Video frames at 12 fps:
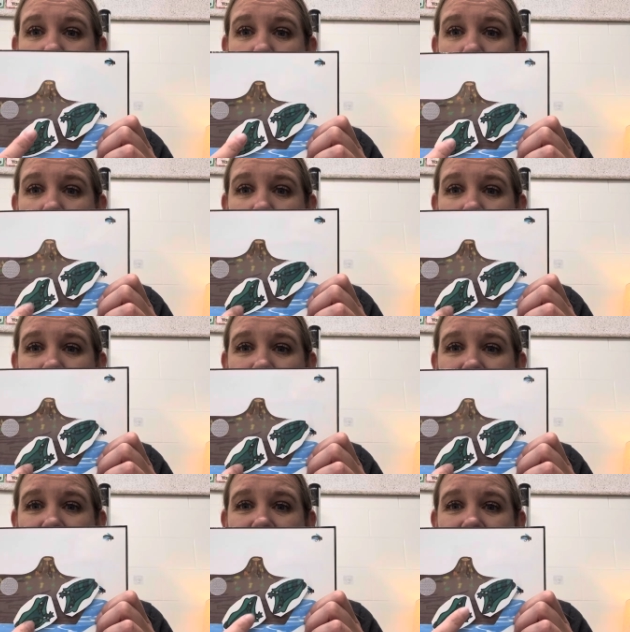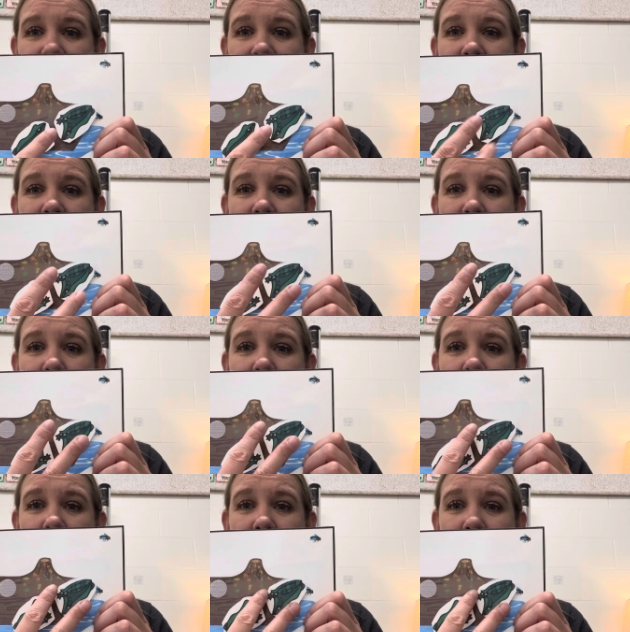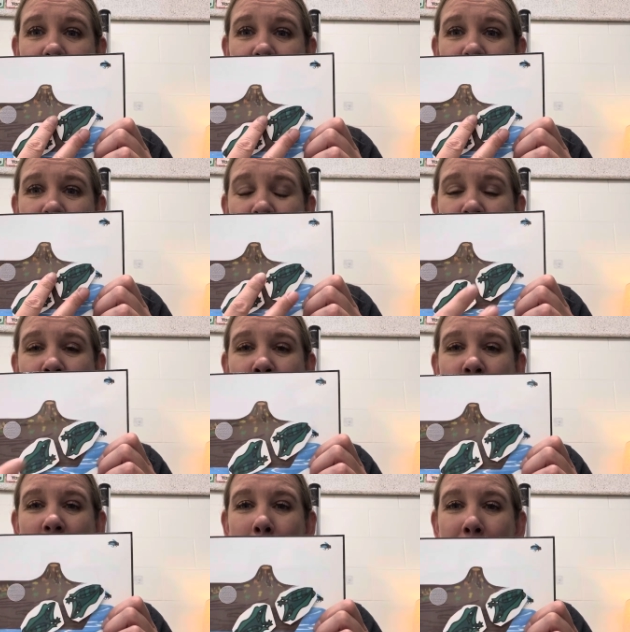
One, two.